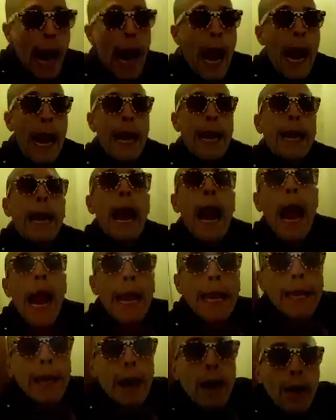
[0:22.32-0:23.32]
I ain't
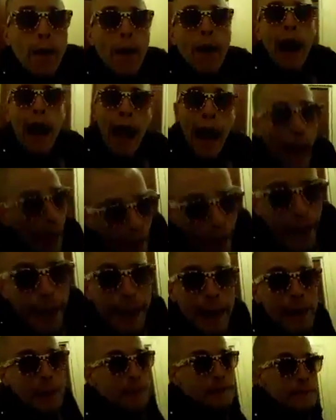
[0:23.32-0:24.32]
got no
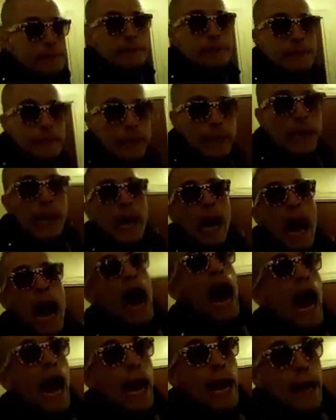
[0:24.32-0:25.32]
house.
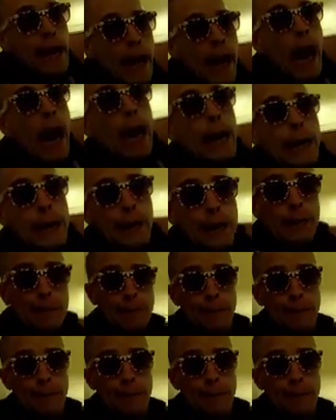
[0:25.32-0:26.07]
I ain't got no